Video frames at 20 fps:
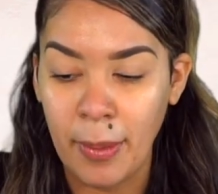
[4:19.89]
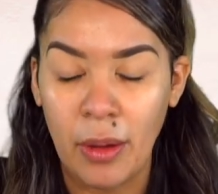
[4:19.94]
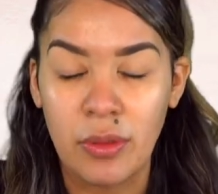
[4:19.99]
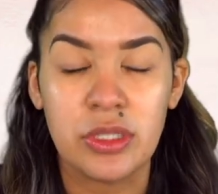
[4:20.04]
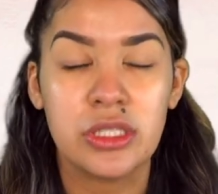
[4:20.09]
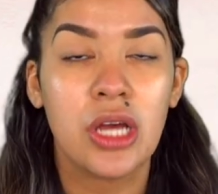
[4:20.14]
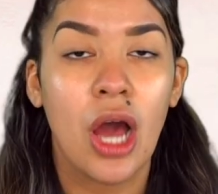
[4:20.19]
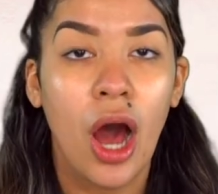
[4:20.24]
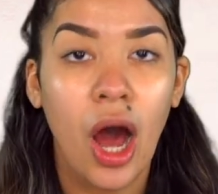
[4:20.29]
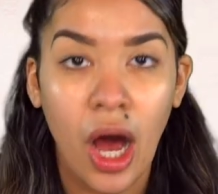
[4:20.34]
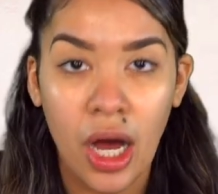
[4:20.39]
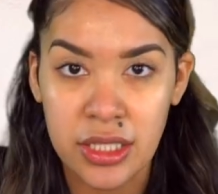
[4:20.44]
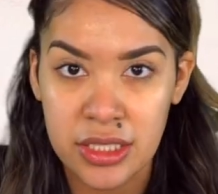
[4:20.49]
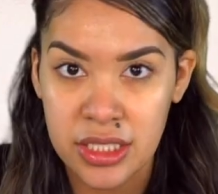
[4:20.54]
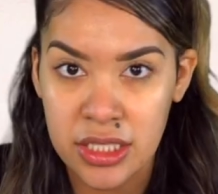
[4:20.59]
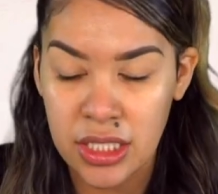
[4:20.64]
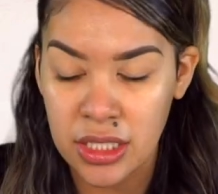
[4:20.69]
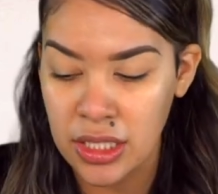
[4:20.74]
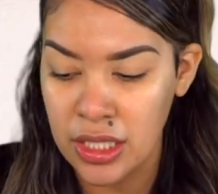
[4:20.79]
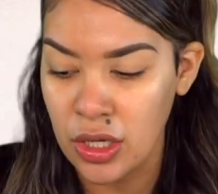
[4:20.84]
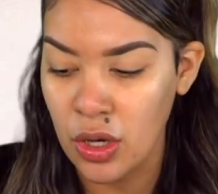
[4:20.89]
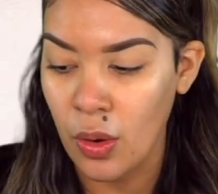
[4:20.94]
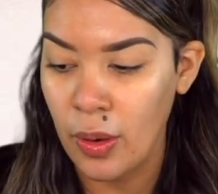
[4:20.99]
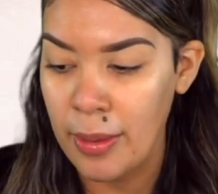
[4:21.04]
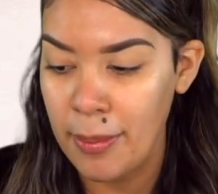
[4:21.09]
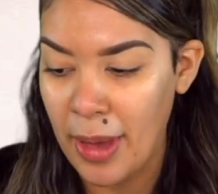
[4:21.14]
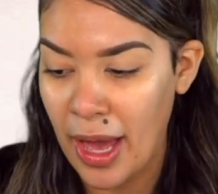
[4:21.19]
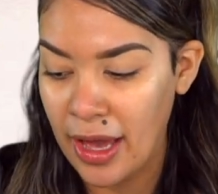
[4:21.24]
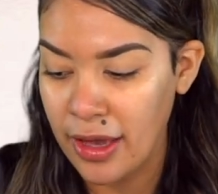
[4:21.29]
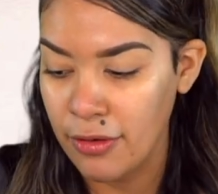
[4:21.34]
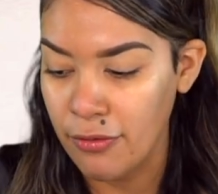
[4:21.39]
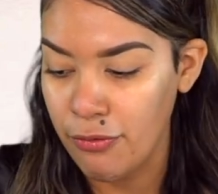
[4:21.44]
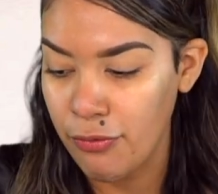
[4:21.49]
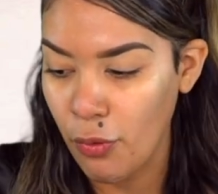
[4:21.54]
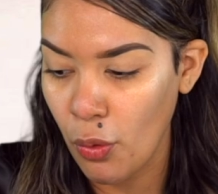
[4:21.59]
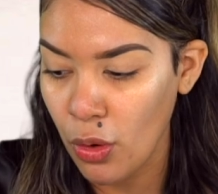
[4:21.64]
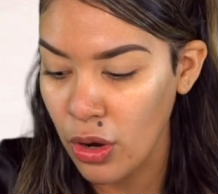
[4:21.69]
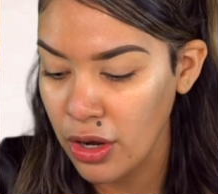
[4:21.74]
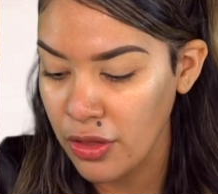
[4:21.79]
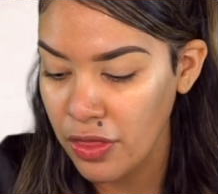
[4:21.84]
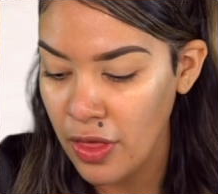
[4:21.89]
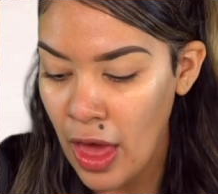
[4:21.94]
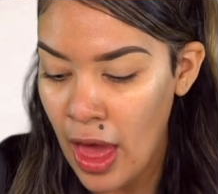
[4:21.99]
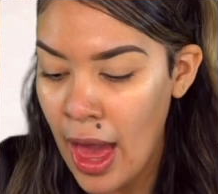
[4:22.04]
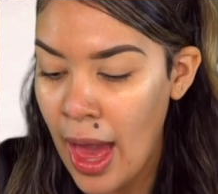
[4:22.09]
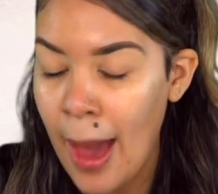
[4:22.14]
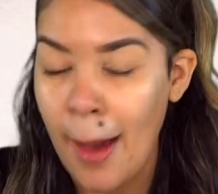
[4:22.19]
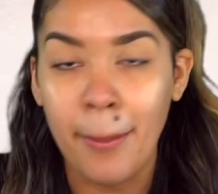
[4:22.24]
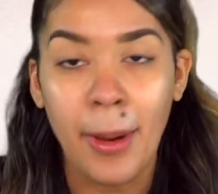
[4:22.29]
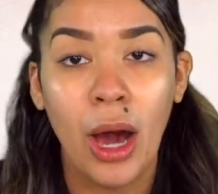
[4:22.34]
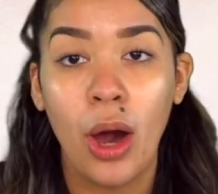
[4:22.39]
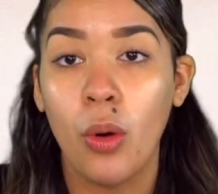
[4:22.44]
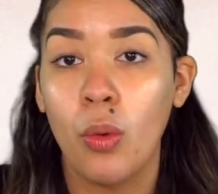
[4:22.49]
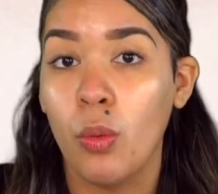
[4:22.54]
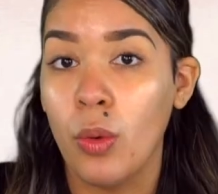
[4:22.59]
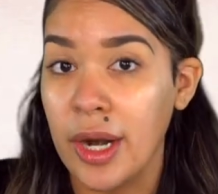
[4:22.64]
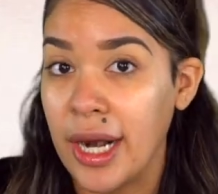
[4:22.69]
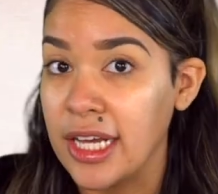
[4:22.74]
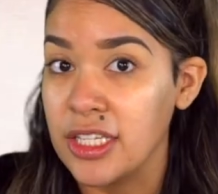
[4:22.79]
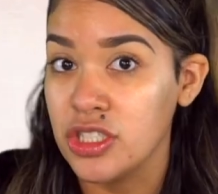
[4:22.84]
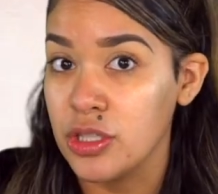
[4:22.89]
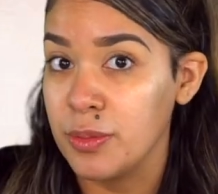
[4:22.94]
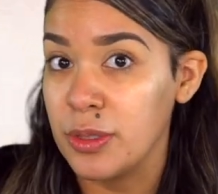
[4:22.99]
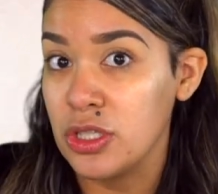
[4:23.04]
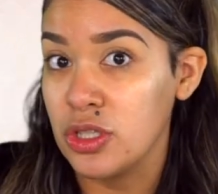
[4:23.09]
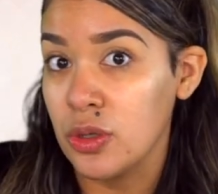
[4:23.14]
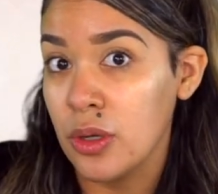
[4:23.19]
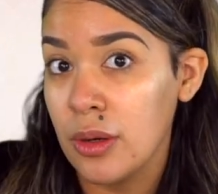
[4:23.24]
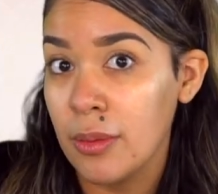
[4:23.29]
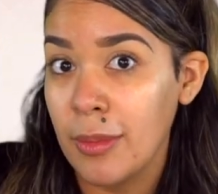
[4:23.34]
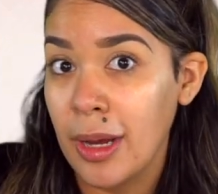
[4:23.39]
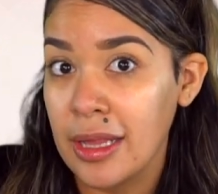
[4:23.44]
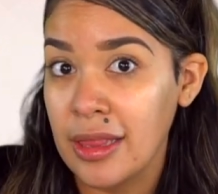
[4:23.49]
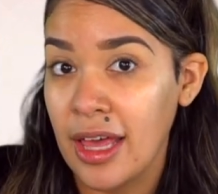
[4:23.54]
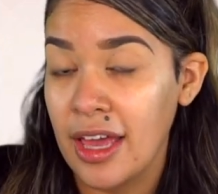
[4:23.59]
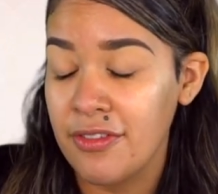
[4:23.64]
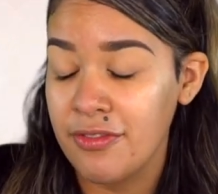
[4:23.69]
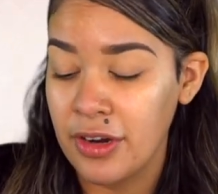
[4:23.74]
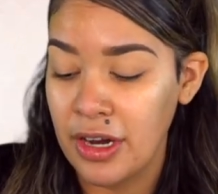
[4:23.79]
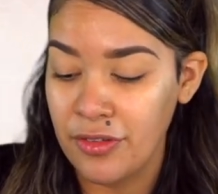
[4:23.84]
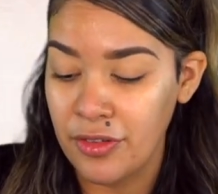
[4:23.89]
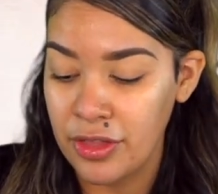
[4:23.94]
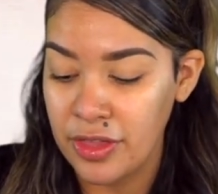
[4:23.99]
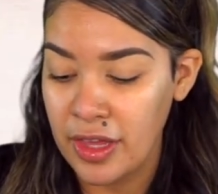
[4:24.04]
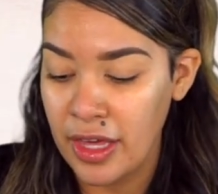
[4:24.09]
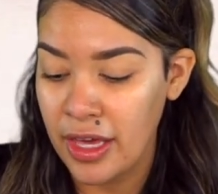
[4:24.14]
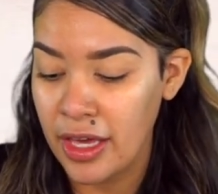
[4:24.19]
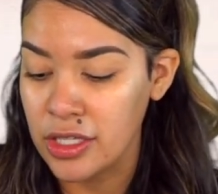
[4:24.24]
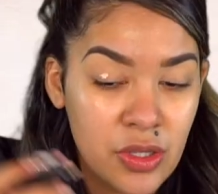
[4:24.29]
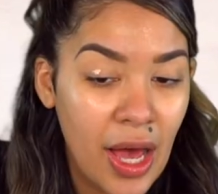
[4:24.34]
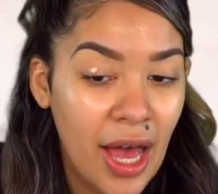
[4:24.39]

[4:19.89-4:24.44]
I was constantly going back and forth about what I should be doing with my life and everything.